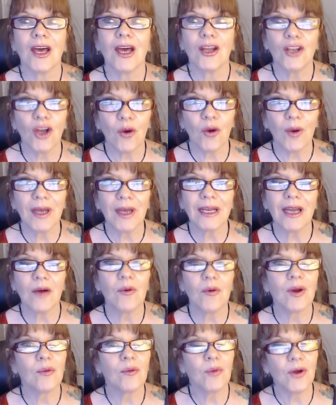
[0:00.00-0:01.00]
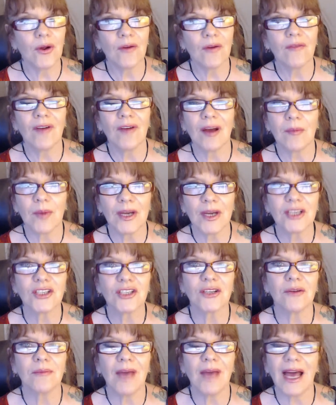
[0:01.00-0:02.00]
Knowing that when we're a
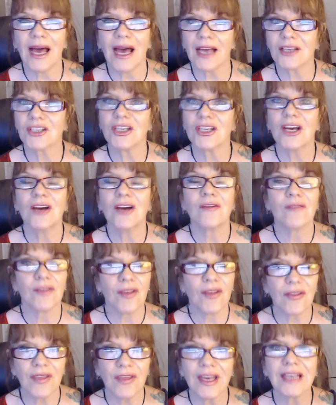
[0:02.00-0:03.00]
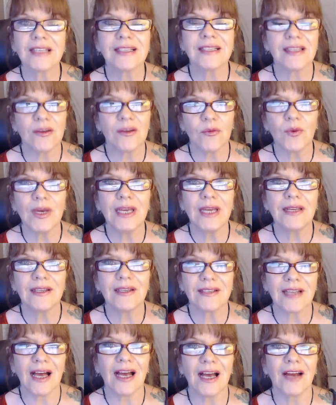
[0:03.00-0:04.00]
vibrational match for the things that we
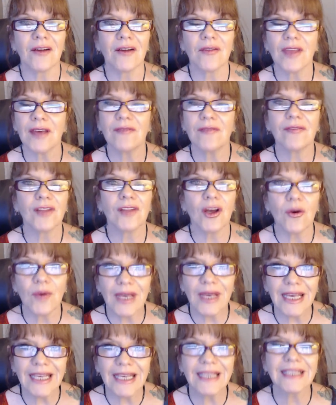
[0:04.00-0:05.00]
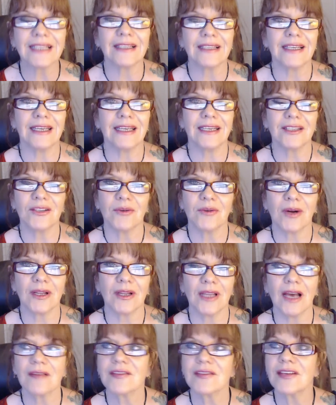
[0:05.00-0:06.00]
desire, they flow easily into our
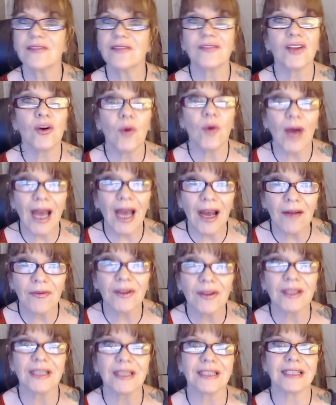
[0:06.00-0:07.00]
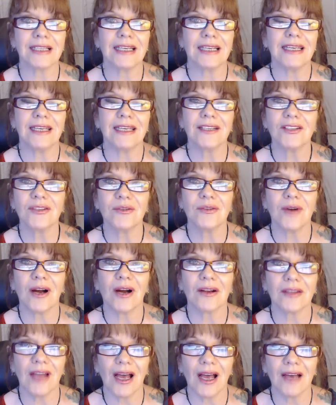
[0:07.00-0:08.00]
lives. They flow effortlessly into our
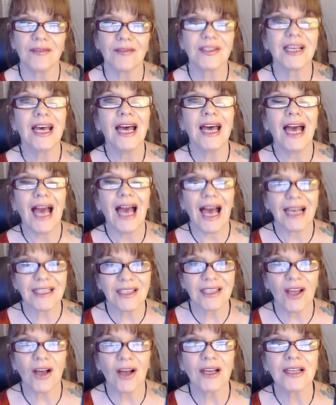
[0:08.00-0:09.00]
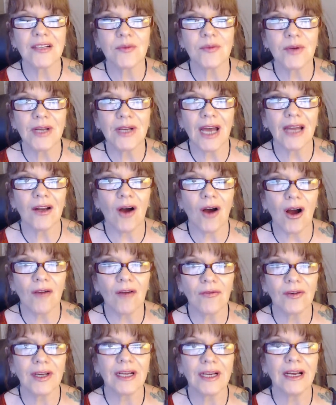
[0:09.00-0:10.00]
lives. As long as we're not
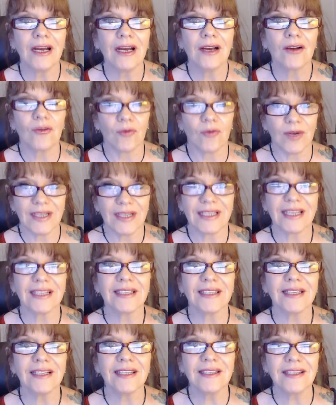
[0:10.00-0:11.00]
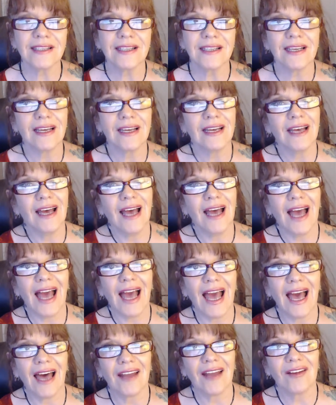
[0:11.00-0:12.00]
offering resistance
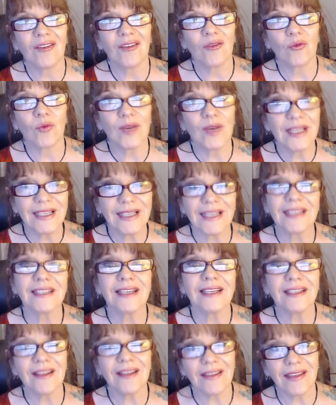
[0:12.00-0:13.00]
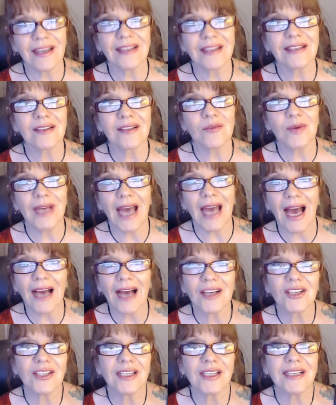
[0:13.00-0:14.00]
and resisting the things that we
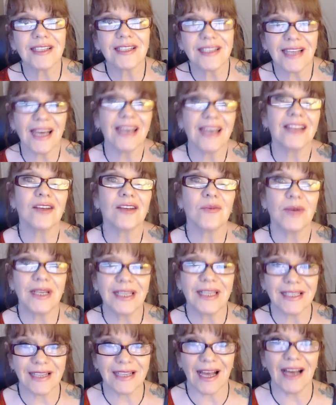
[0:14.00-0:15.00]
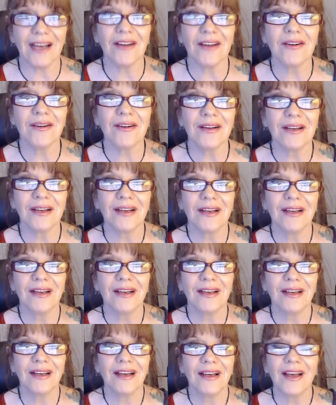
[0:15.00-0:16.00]
actually say that we desire,
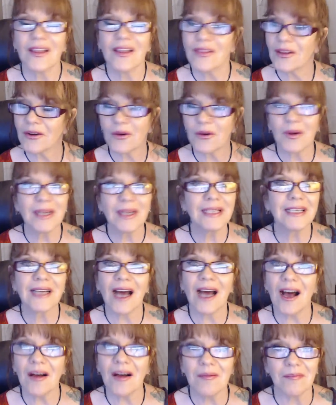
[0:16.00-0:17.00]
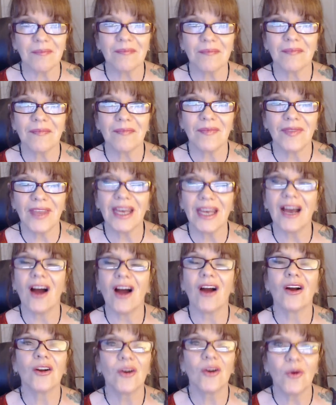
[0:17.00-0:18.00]
they're going to come. They
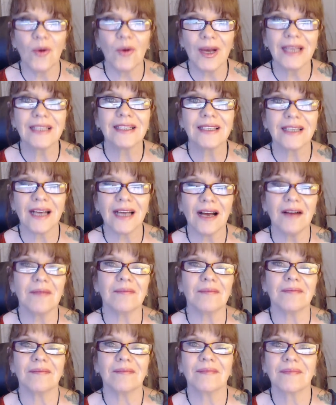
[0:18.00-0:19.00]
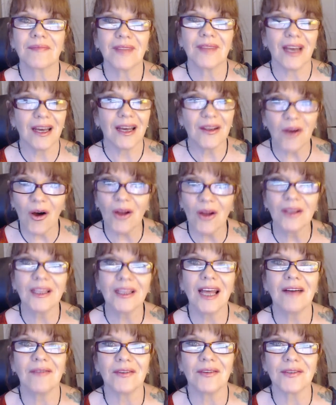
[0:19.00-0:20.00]
are going to come on all
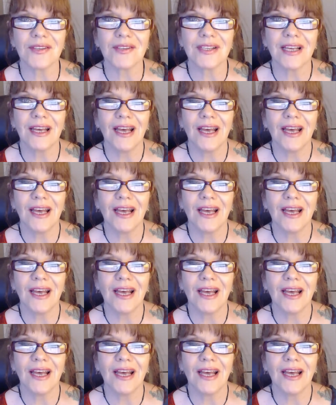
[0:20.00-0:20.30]
levels.